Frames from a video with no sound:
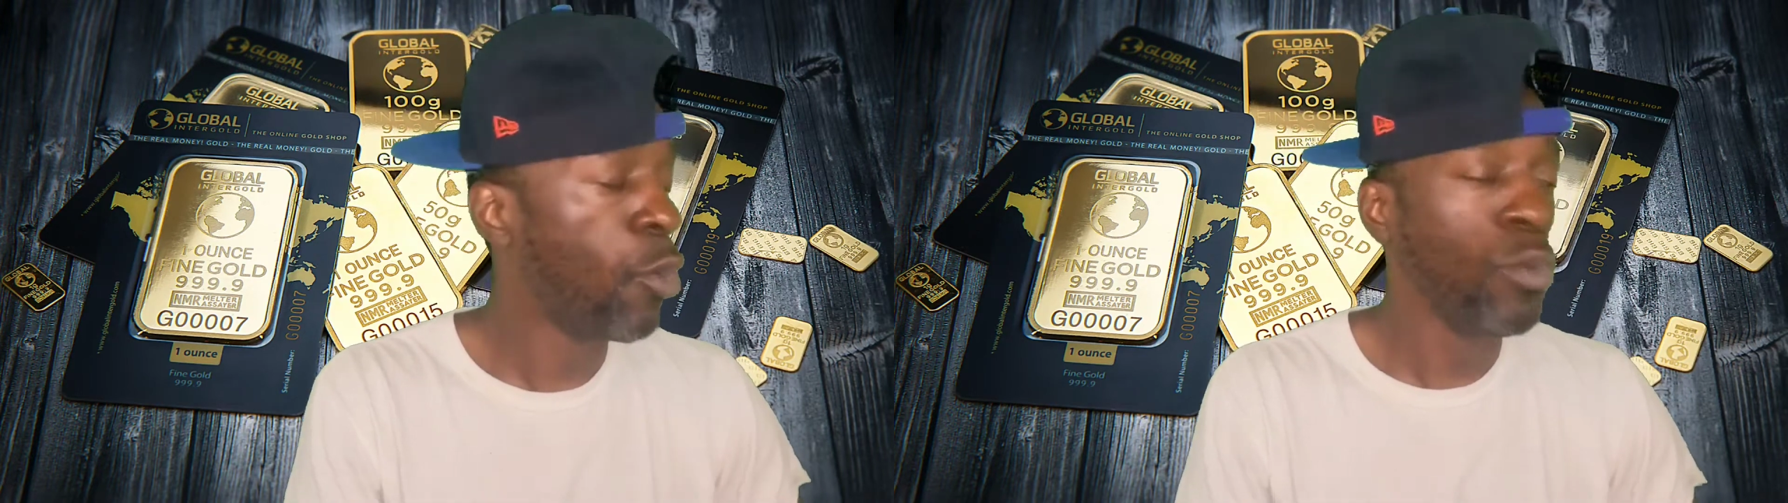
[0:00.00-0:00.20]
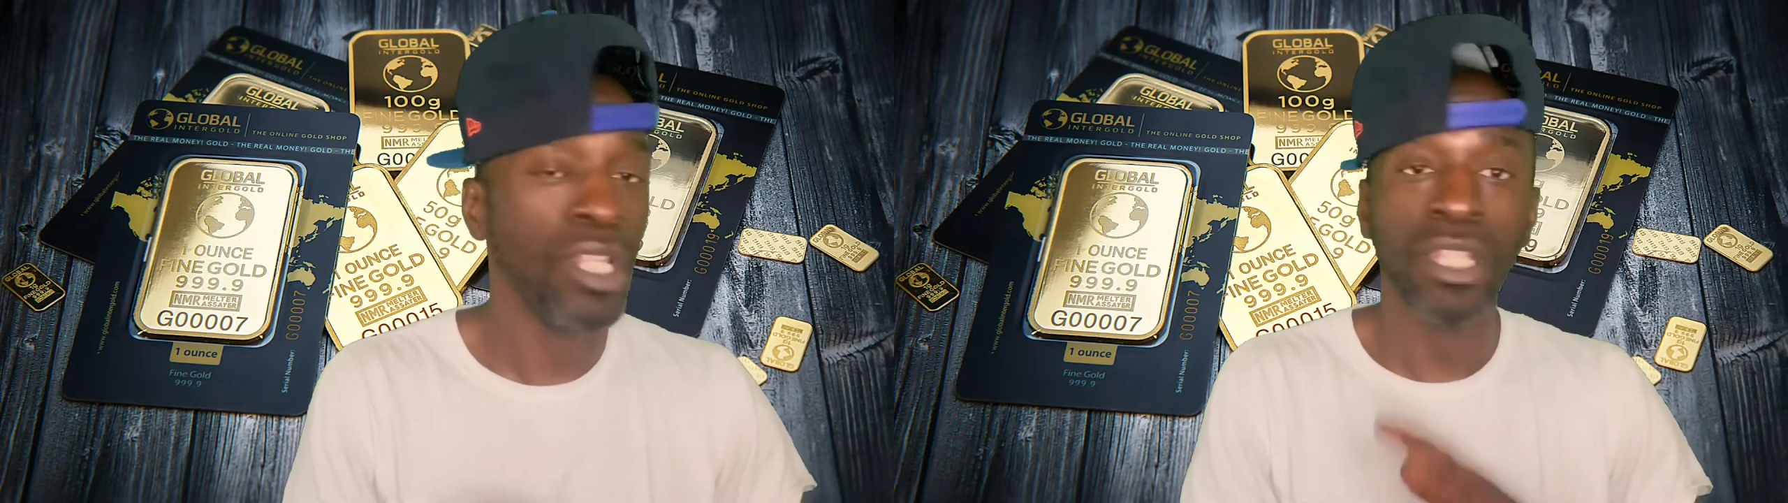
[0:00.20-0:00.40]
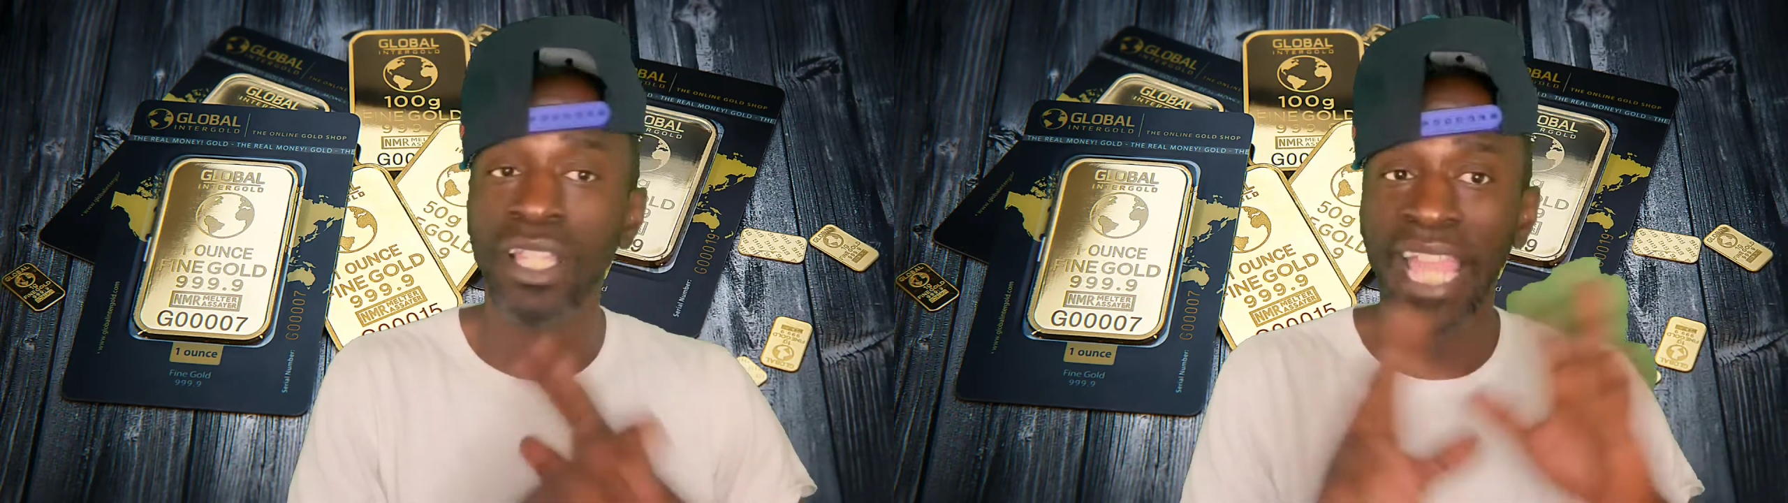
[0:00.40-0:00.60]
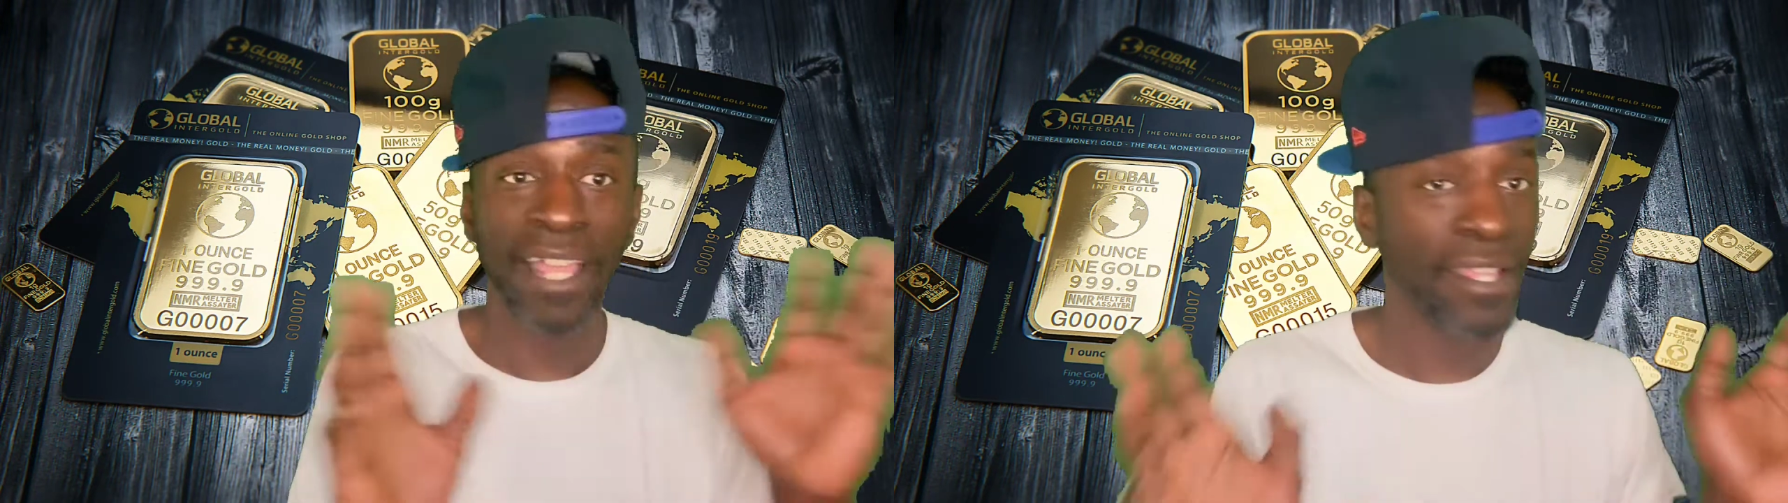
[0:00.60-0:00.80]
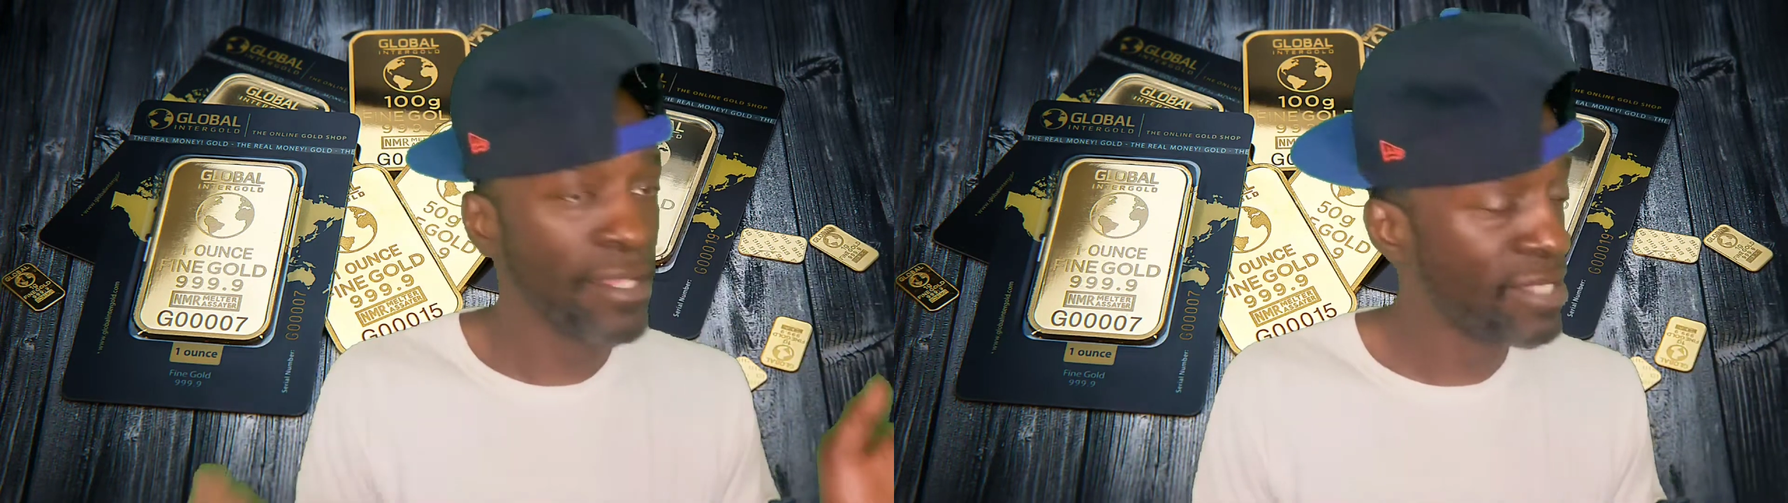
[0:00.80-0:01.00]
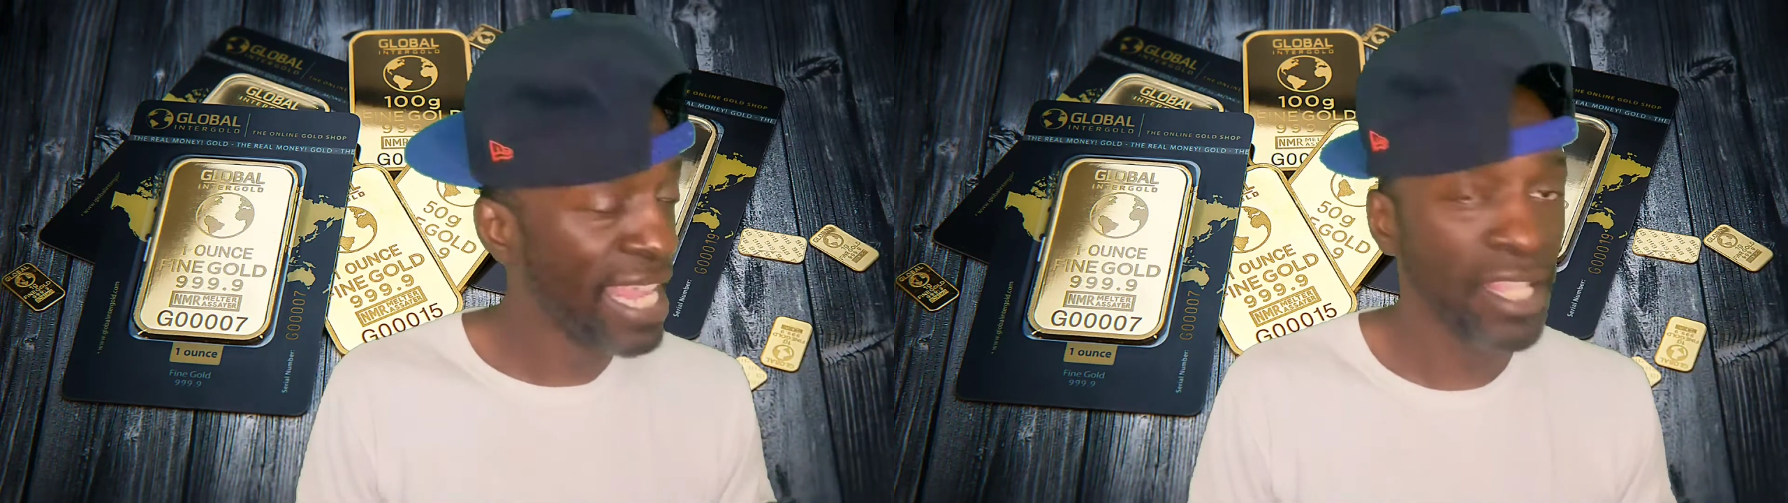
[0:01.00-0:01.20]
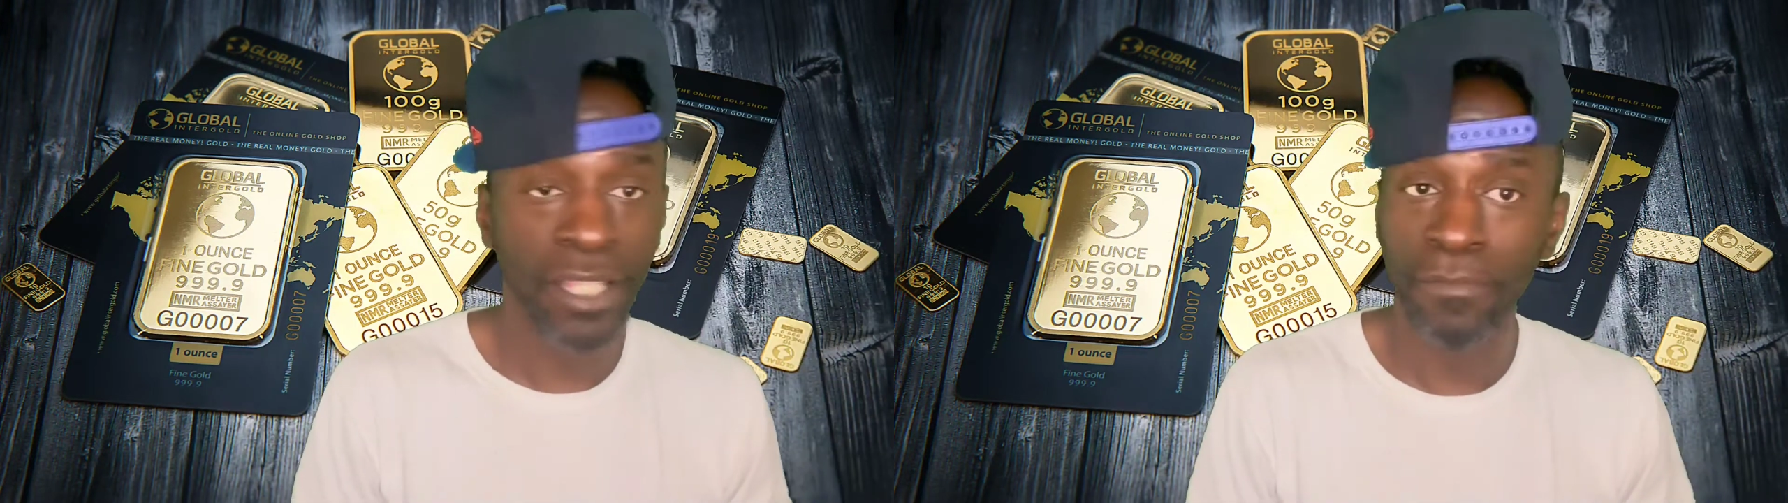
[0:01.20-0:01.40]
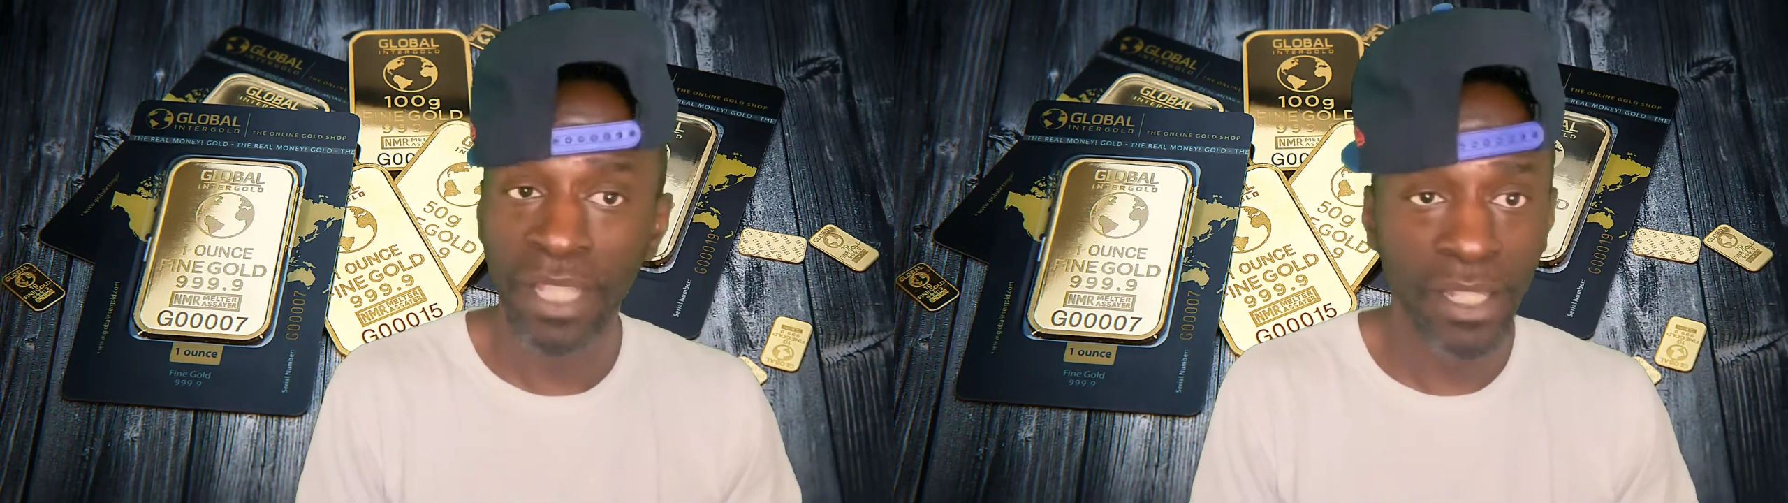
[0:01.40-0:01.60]
We, we look at things
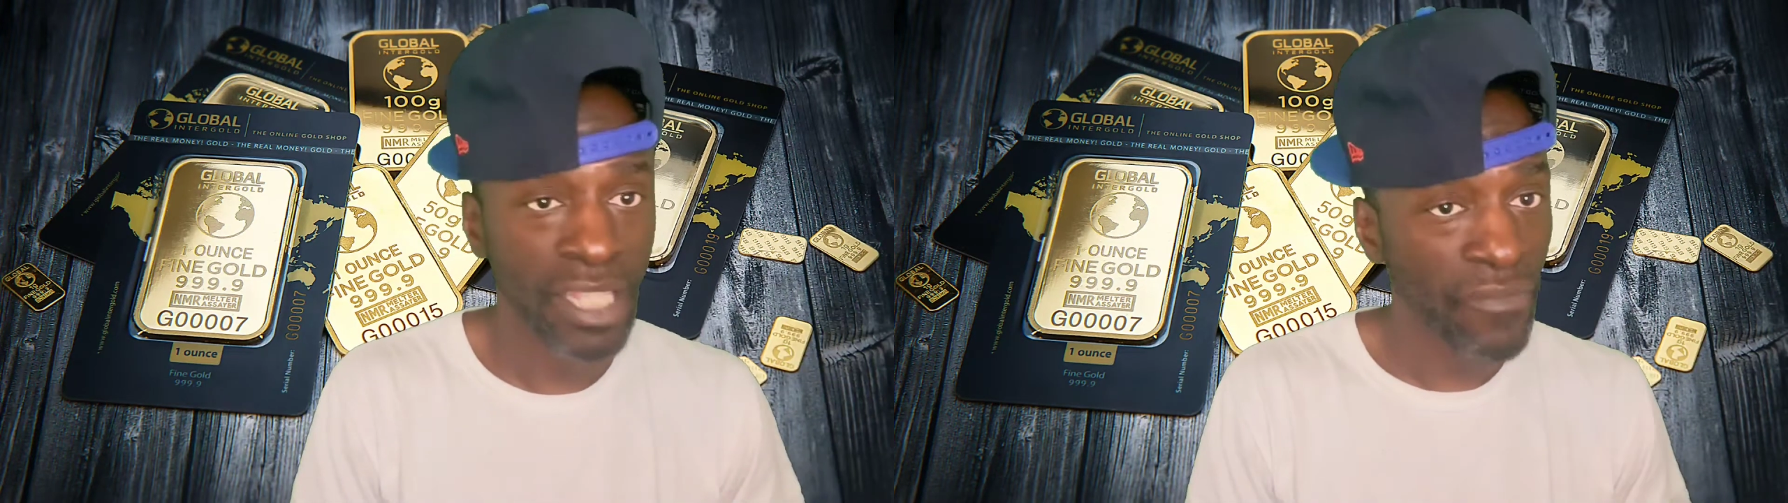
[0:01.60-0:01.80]
completely